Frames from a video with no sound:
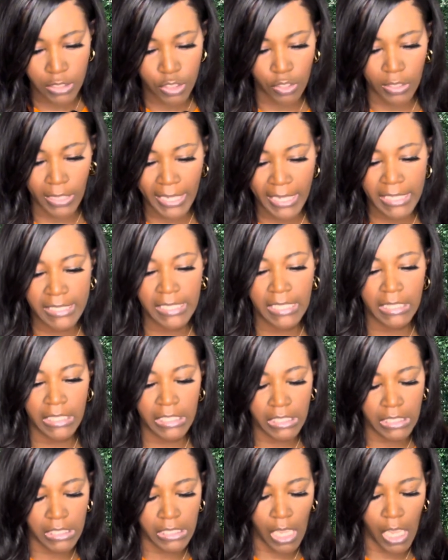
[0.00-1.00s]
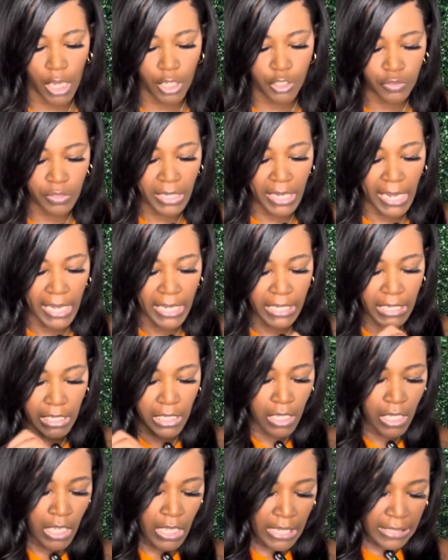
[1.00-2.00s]
So like I said, this is
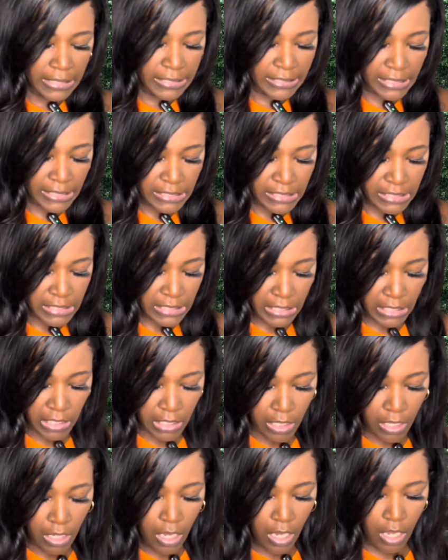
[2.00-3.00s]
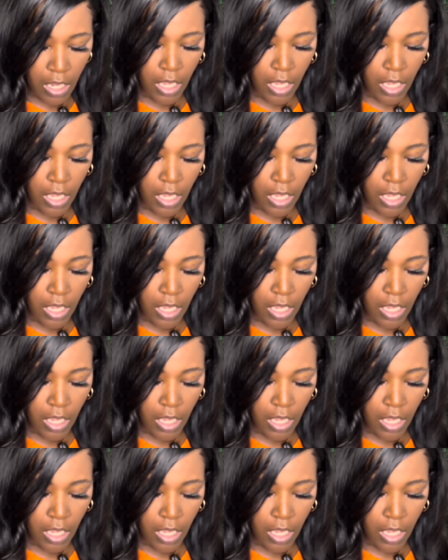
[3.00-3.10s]
180 density.